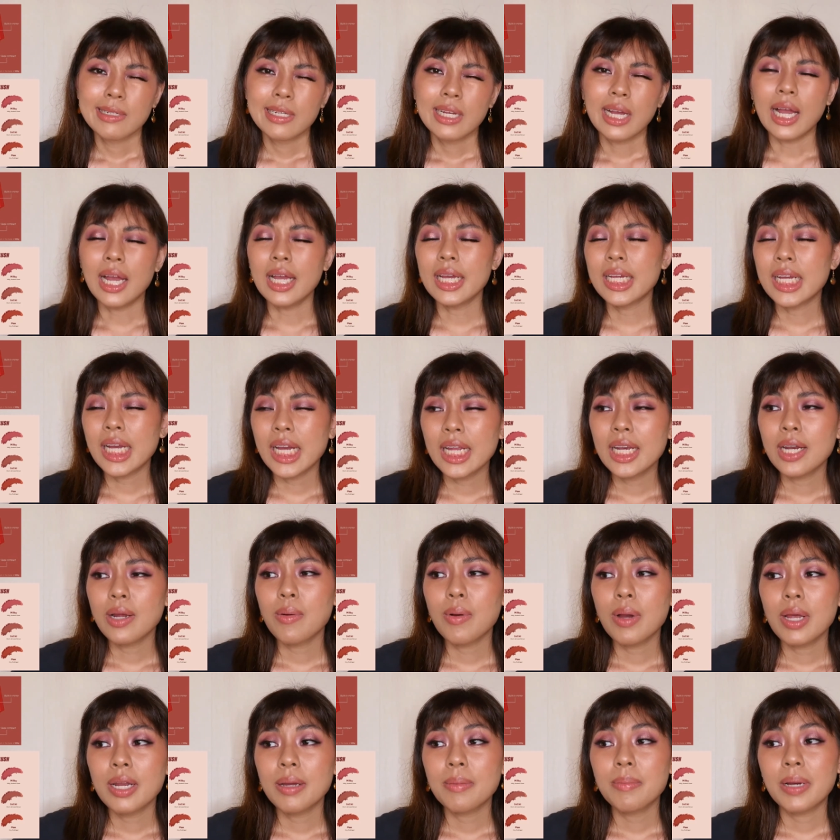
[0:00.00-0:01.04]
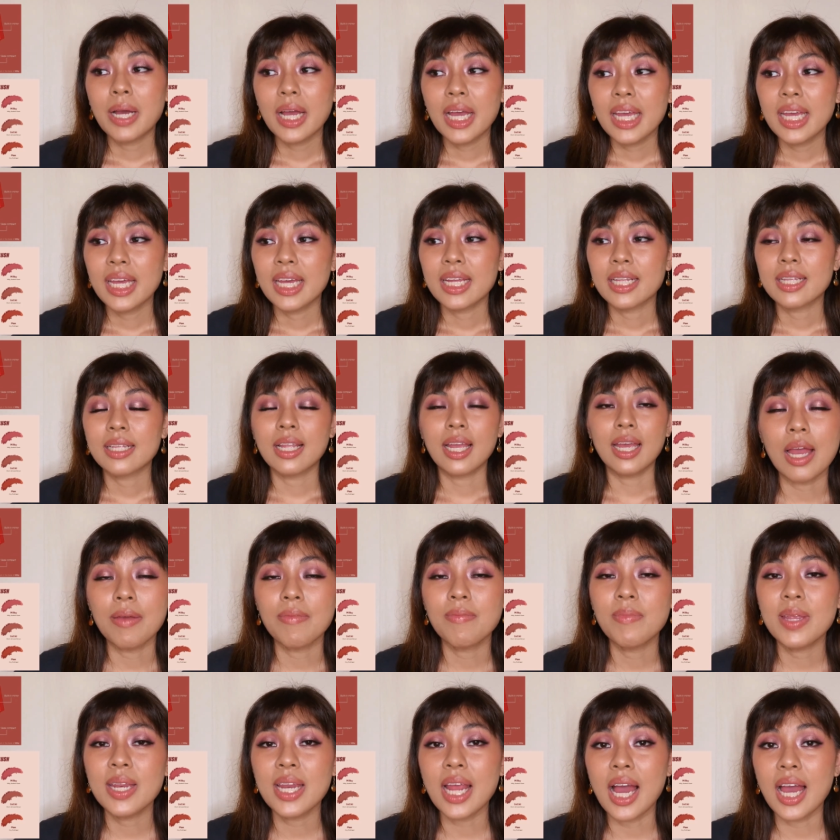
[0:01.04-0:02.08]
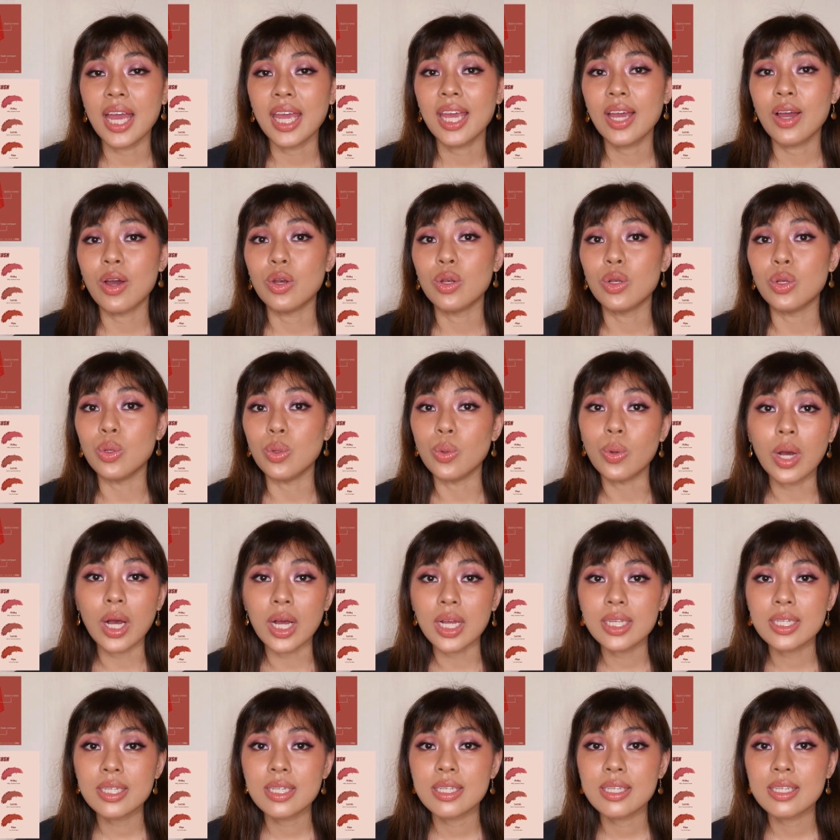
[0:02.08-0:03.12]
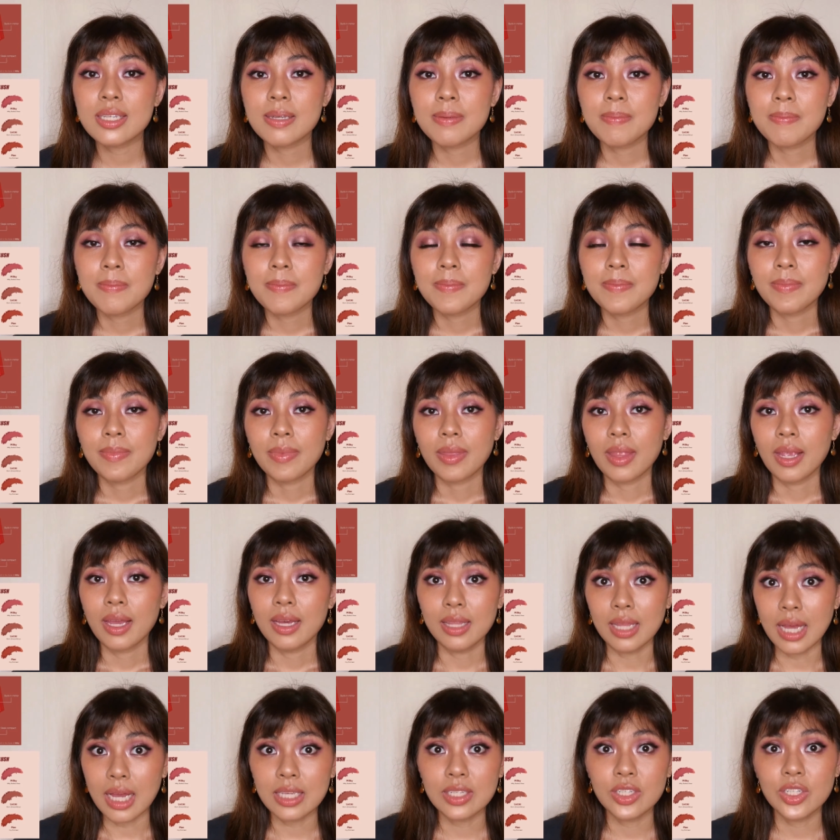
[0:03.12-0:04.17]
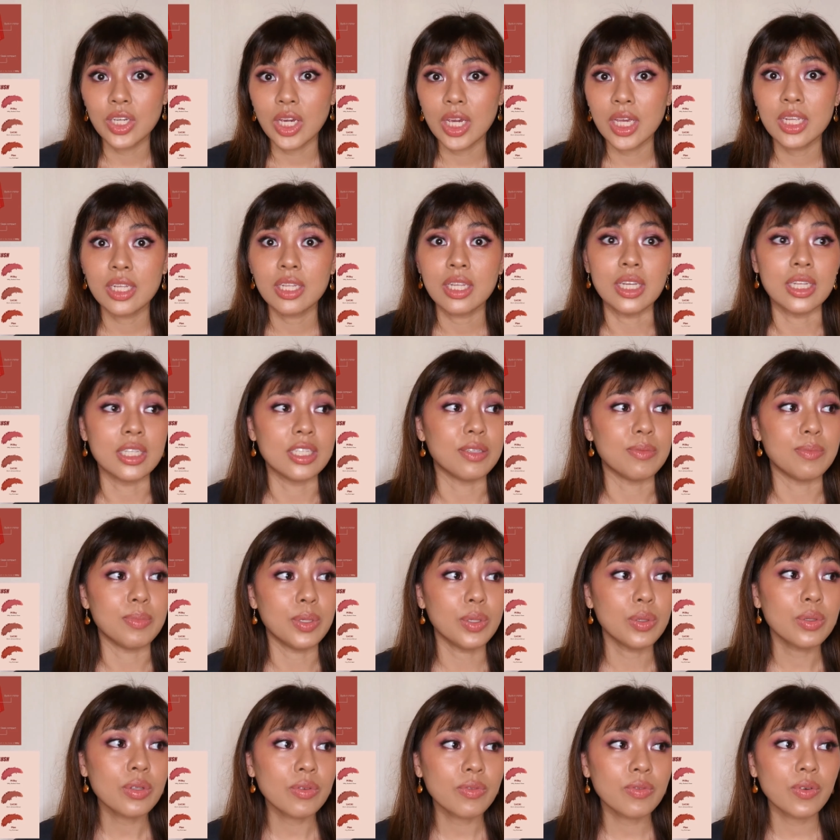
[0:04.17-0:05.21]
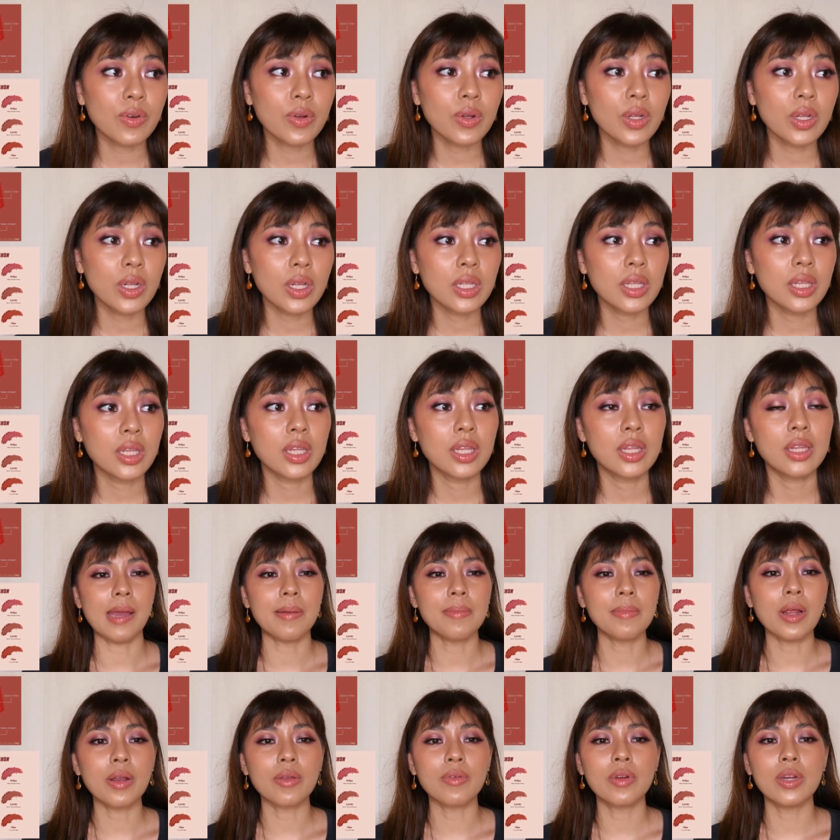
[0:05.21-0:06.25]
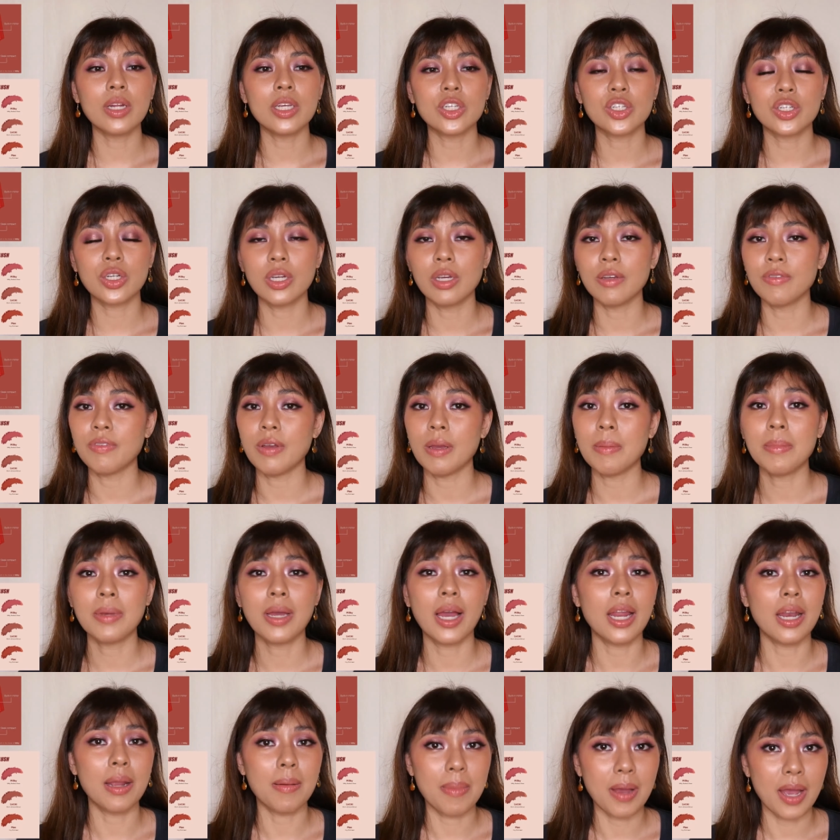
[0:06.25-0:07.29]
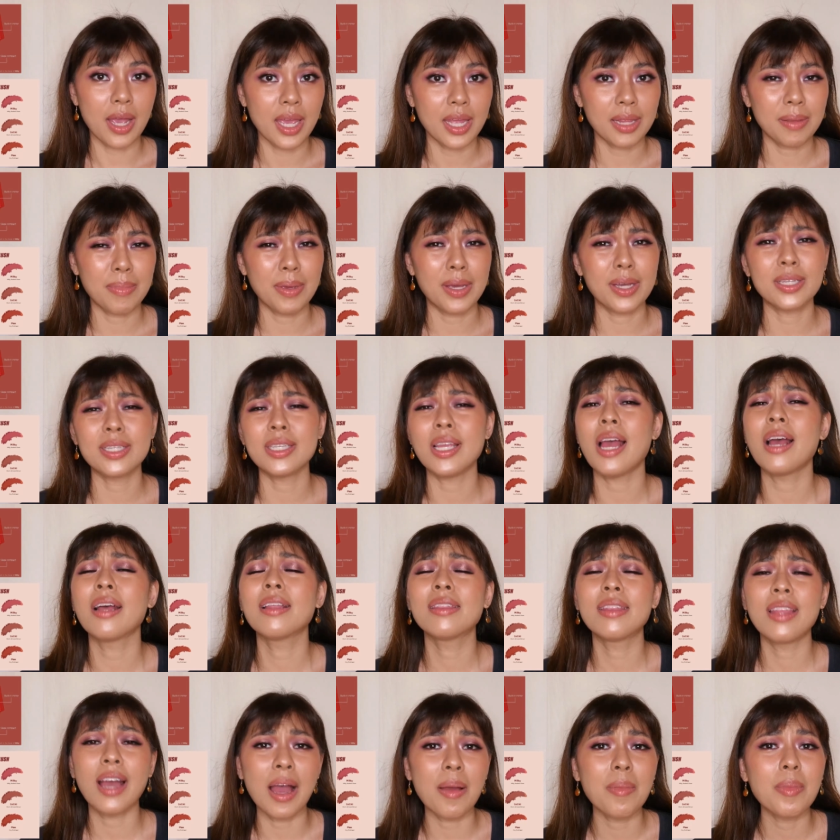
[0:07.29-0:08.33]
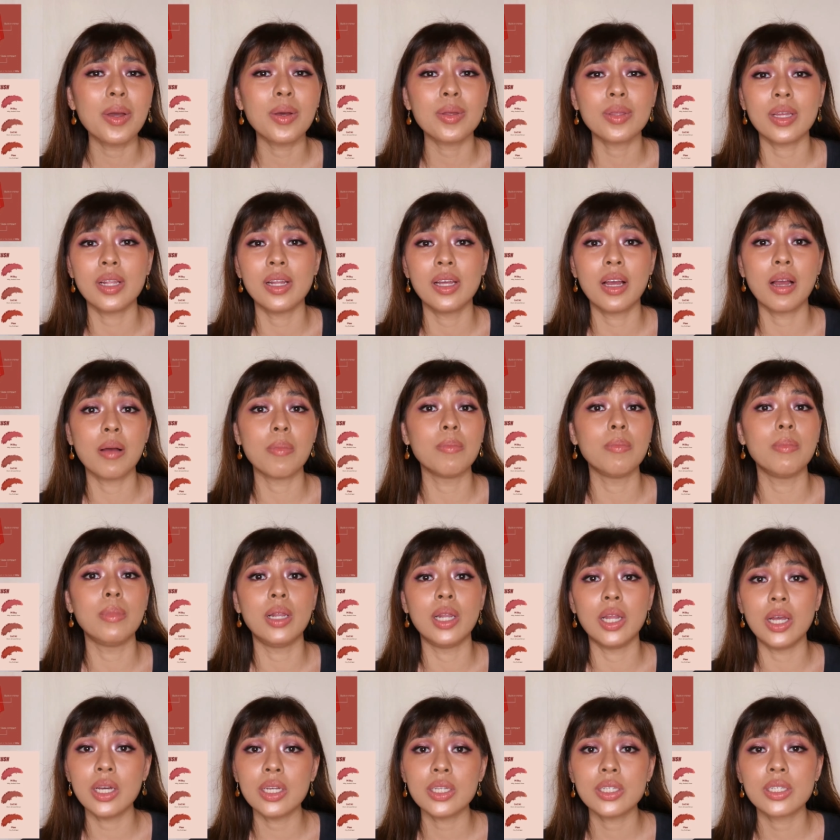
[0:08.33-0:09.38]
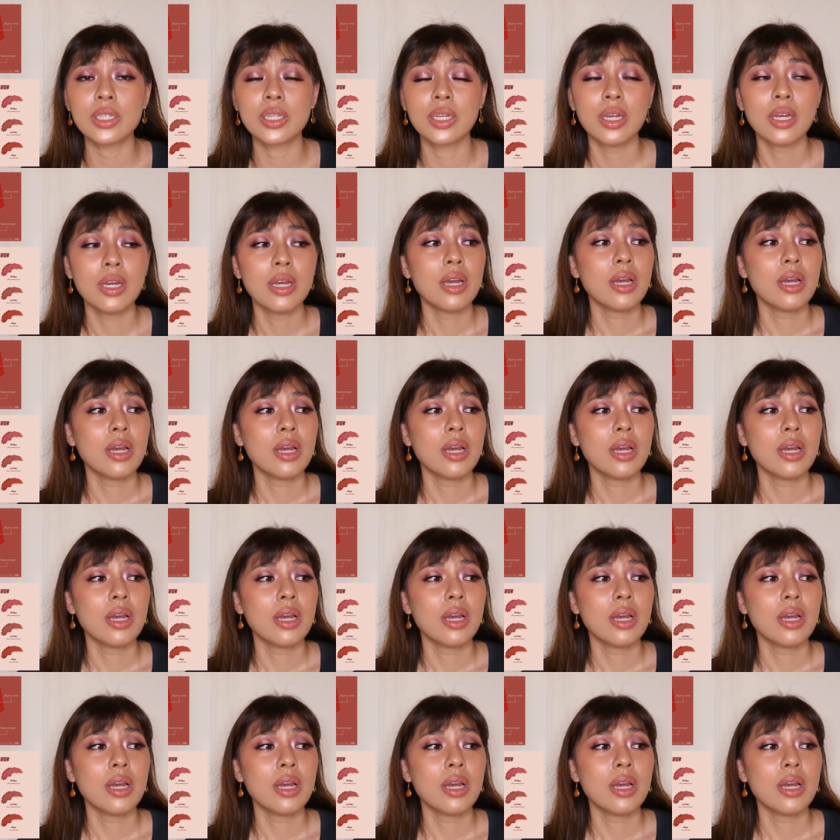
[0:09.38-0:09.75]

I kinda wanna buy it. Like, I've been eyeing on Lucas. That shade is beautiful. I'm not really sure if I'm gonna buy it because ang dami ko talagang blush.